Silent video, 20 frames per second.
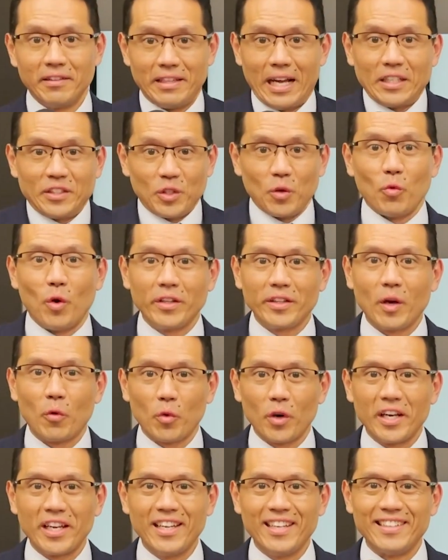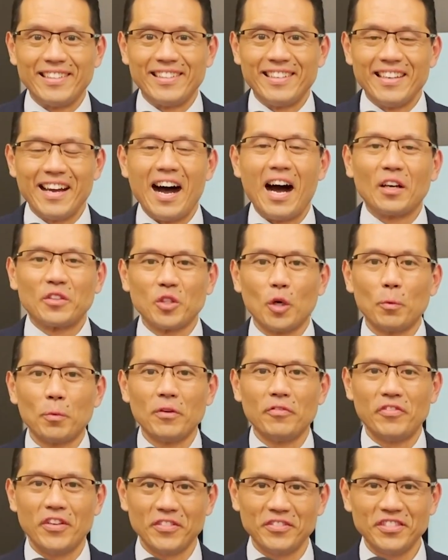That's the one that we're in, October
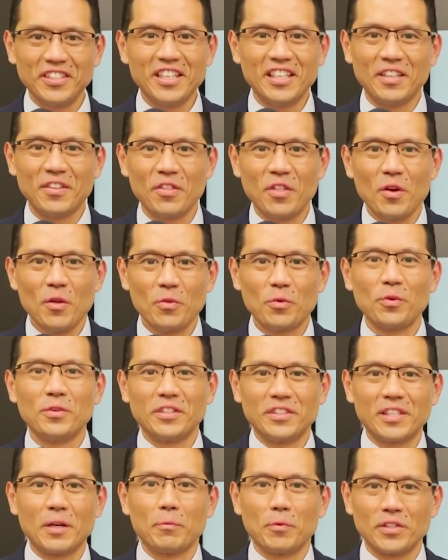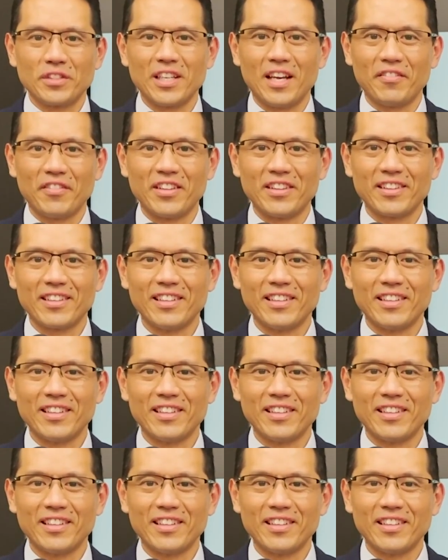15th through December 7th.